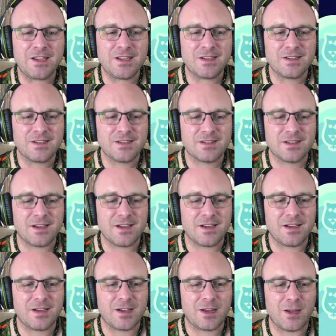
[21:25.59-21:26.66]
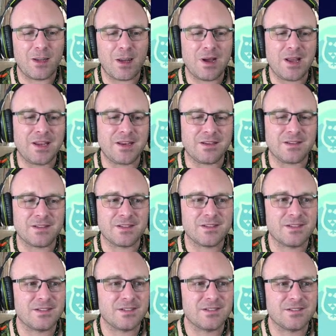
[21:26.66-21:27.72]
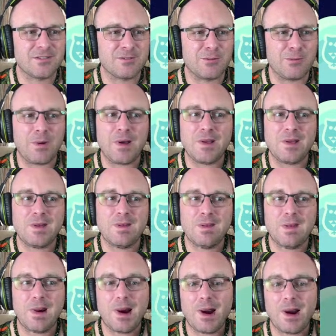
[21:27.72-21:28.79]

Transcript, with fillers: Uh, quite, quite far down. Bark.